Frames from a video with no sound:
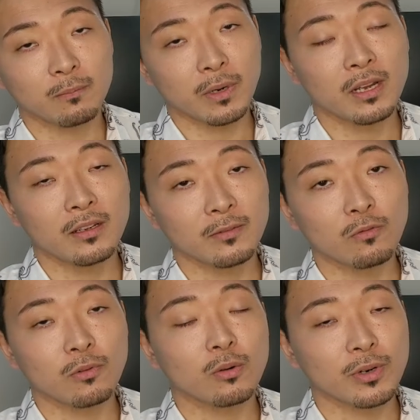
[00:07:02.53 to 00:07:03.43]
My
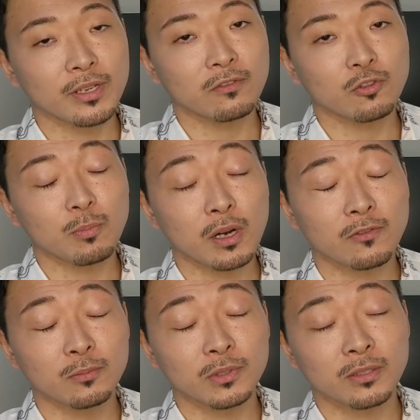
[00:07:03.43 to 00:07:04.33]
overall rating for
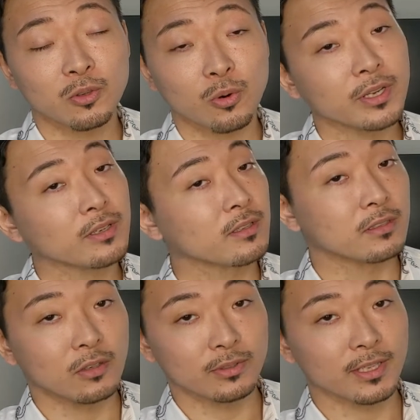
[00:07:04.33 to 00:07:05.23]
Parfum Satori
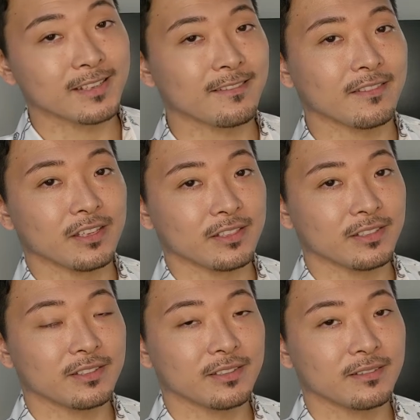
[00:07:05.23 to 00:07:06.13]
goes like
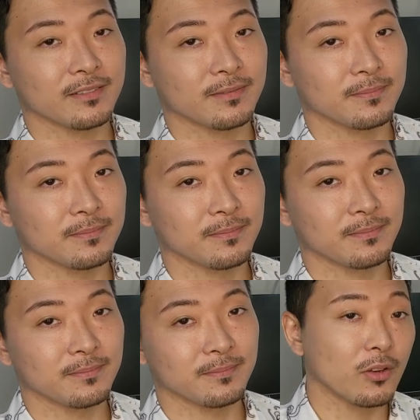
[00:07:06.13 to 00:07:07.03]
this.
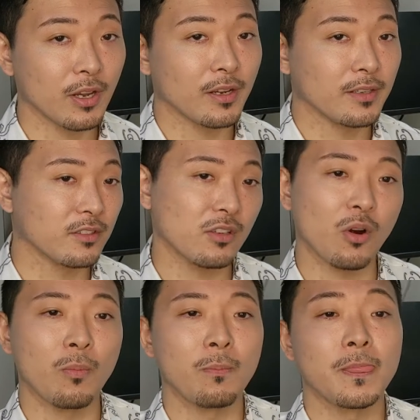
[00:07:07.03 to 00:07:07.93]
Okay,
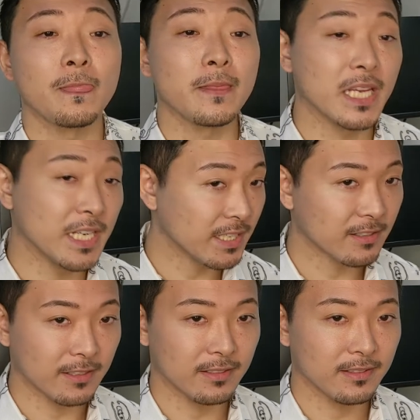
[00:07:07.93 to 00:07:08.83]
so
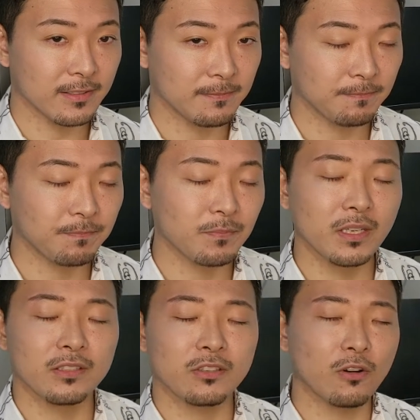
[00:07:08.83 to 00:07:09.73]
uniqueness.
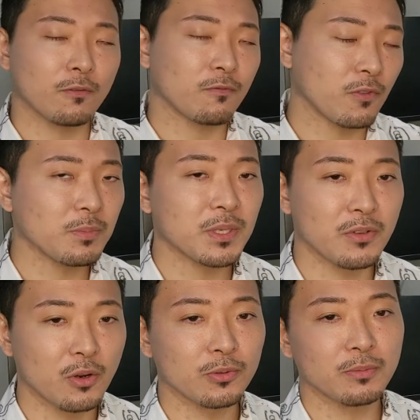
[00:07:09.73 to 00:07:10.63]
So from the
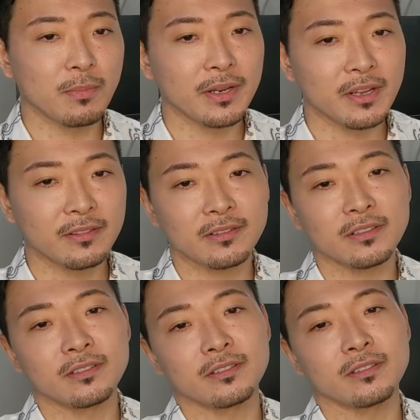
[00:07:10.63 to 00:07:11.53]
notes, you might not think
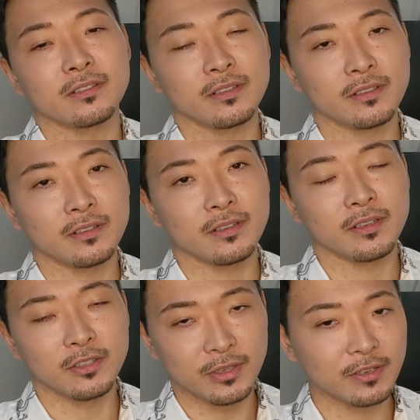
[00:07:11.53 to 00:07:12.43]
this is
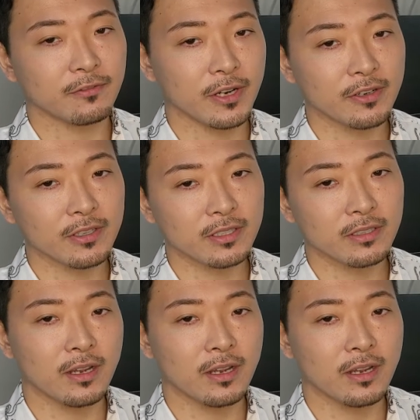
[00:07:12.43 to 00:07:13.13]
a unique fragrance.